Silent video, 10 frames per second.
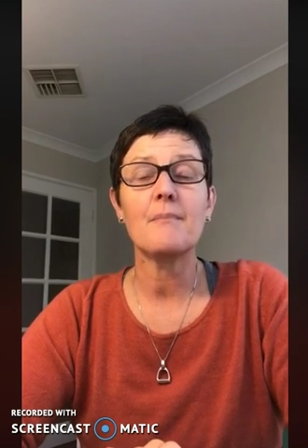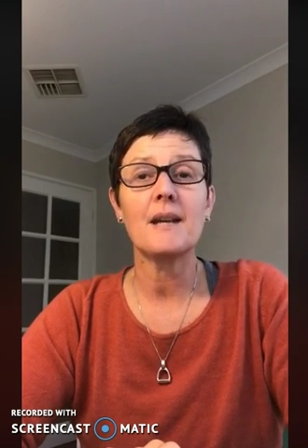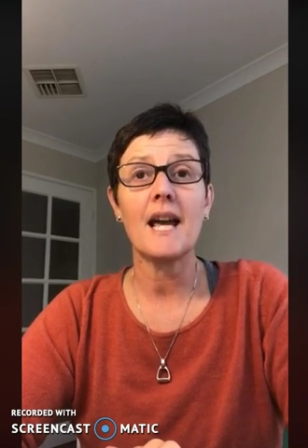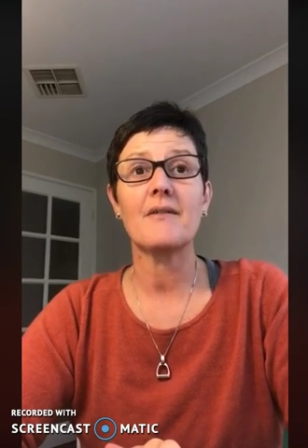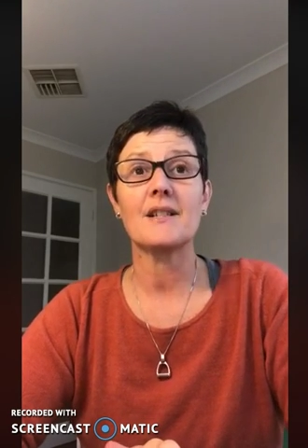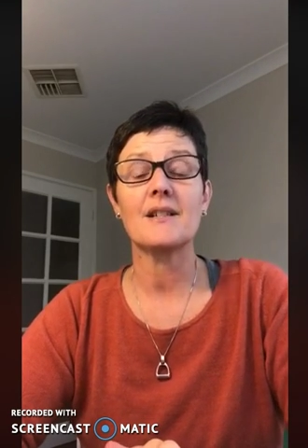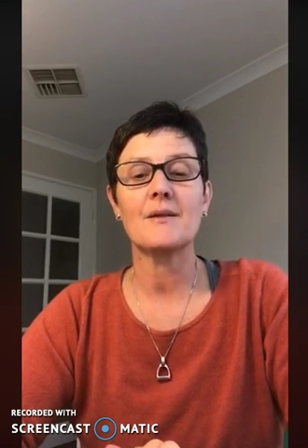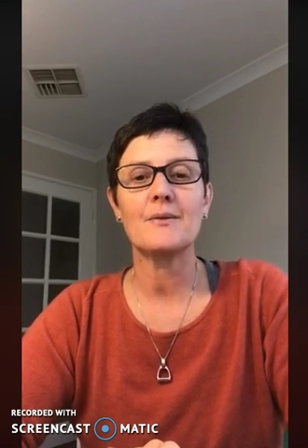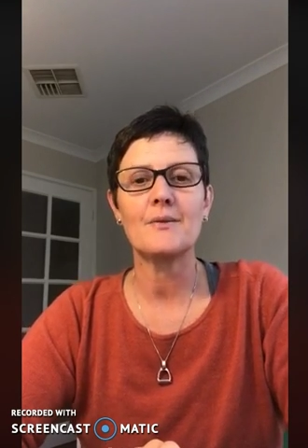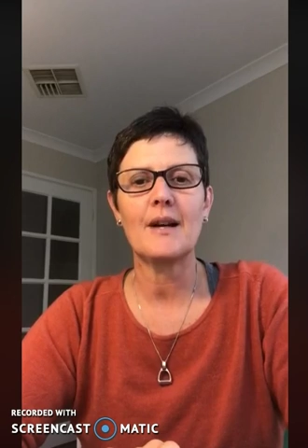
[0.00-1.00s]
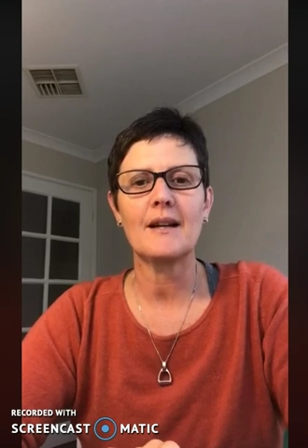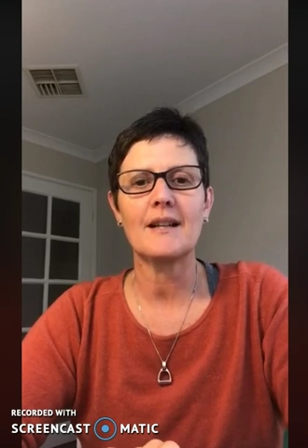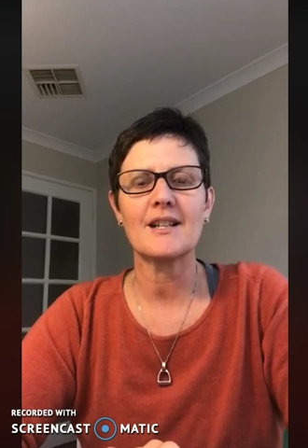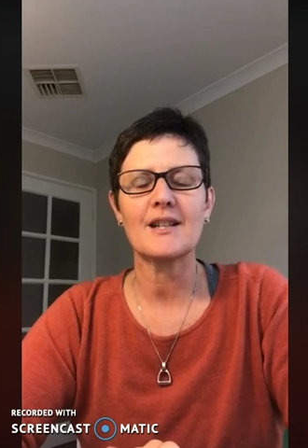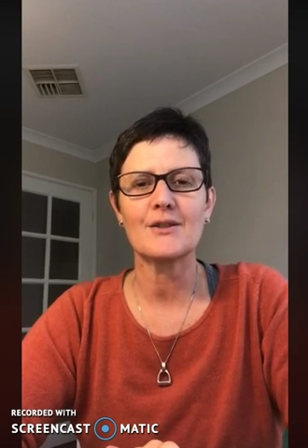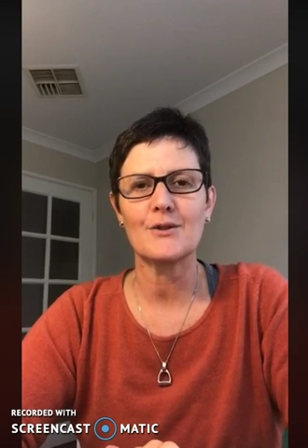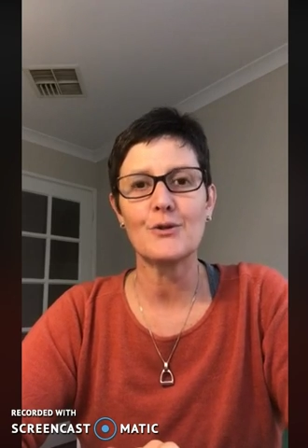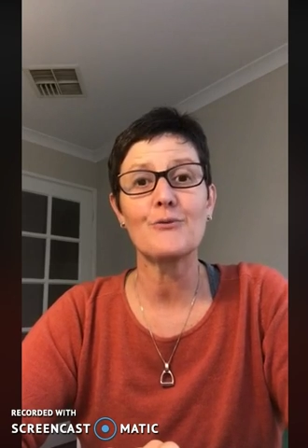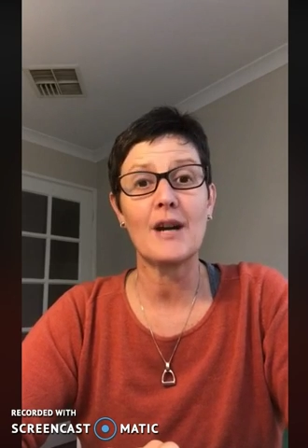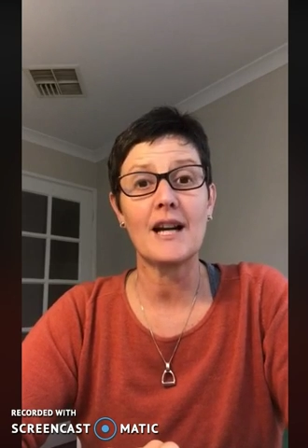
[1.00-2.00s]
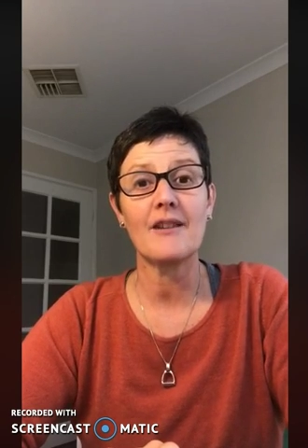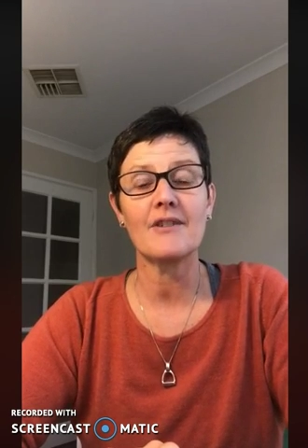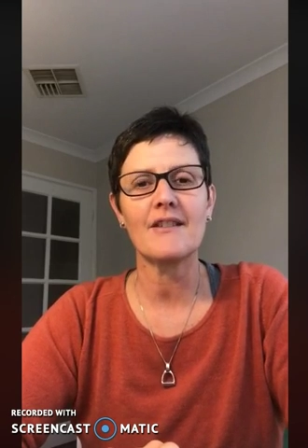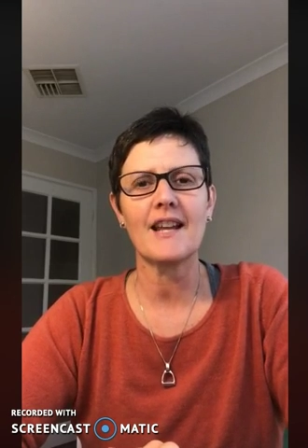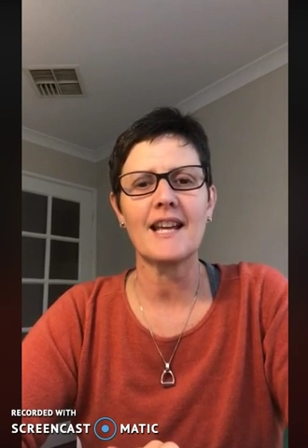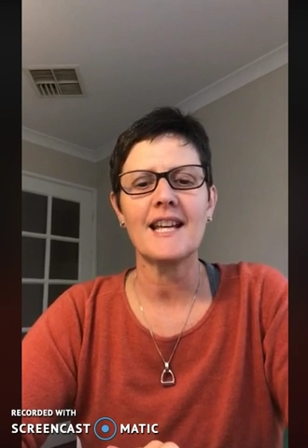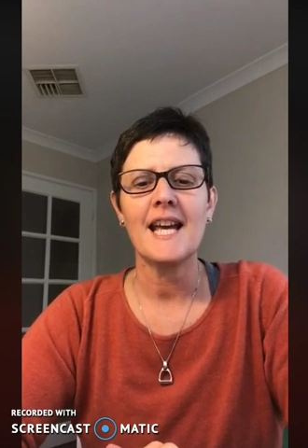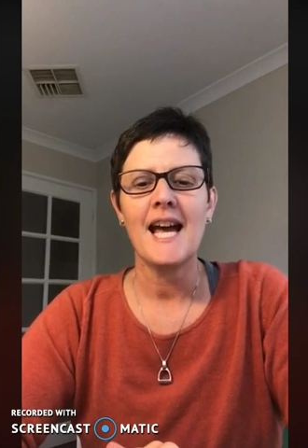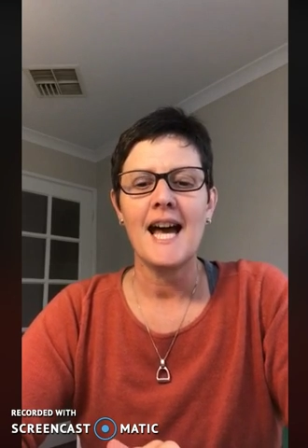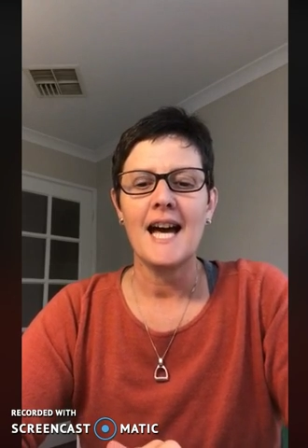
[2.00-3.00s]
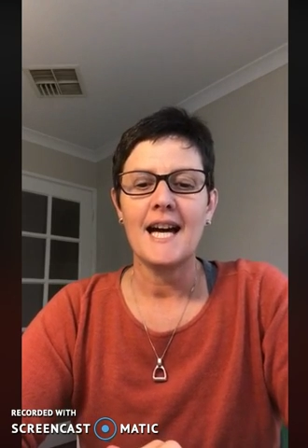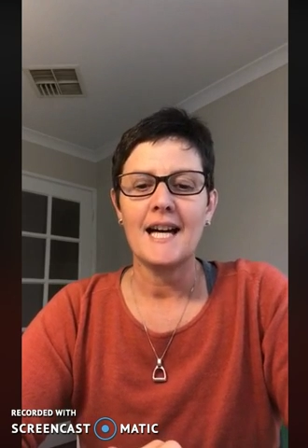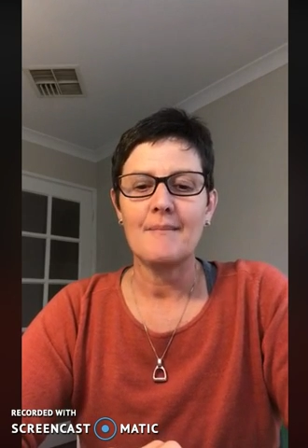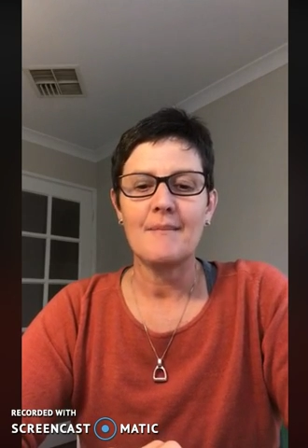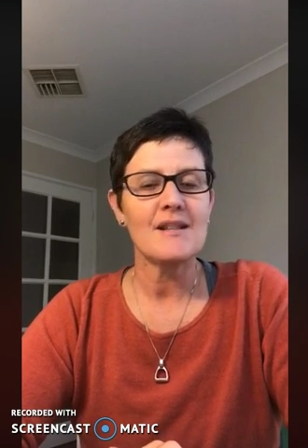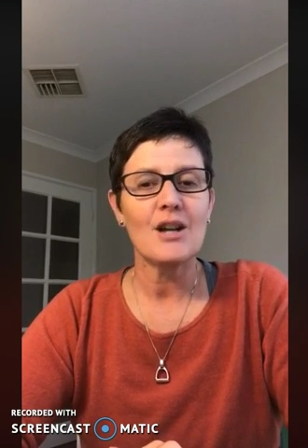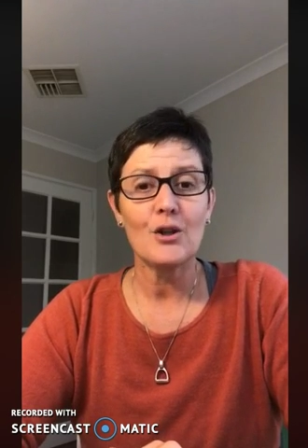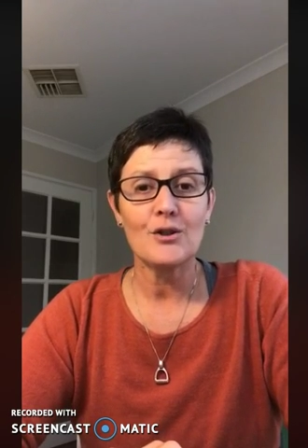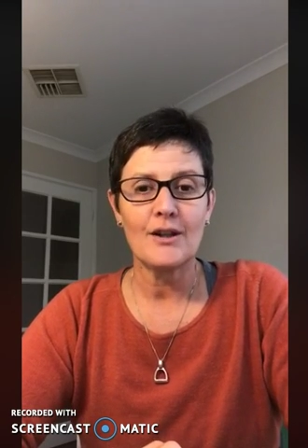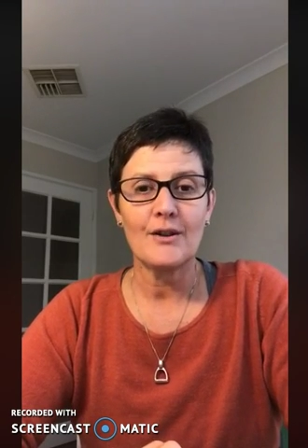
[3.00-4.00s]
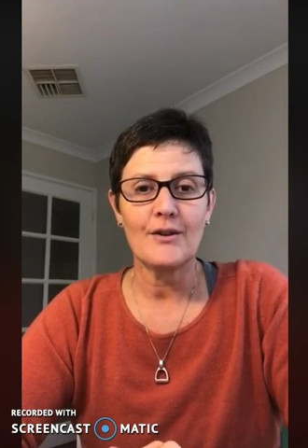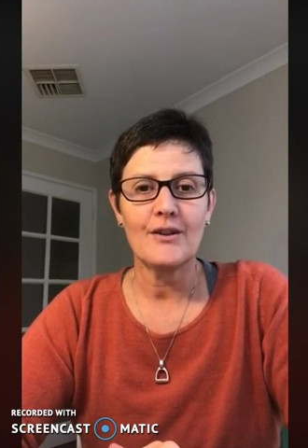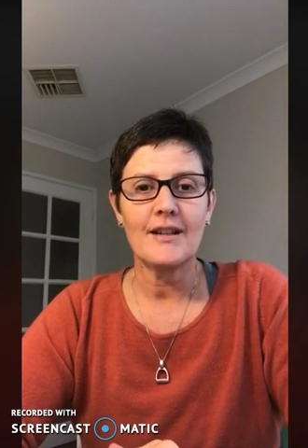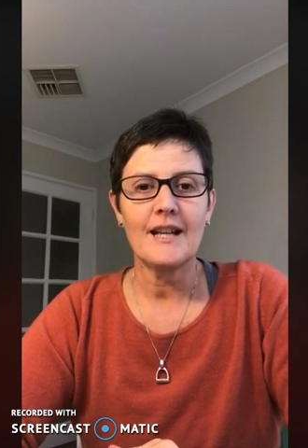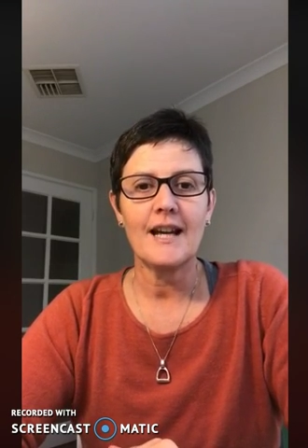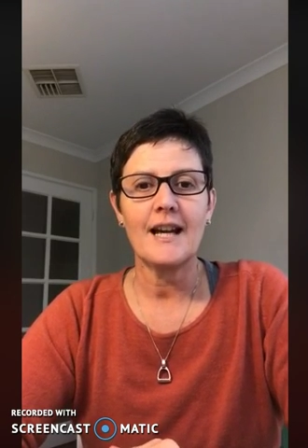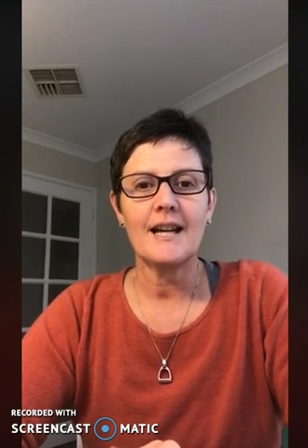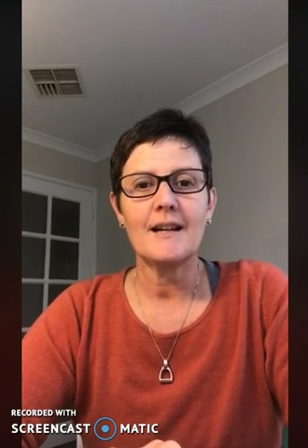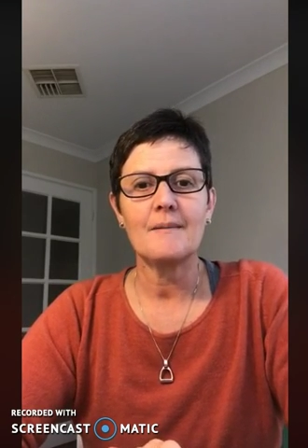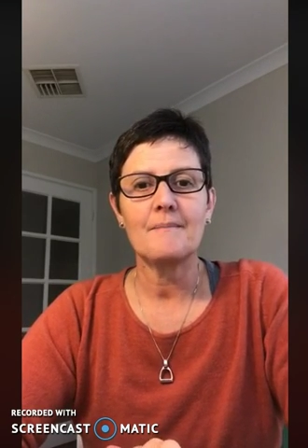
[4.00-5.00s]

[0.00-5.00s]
me having to run everything. There's a lot to learn,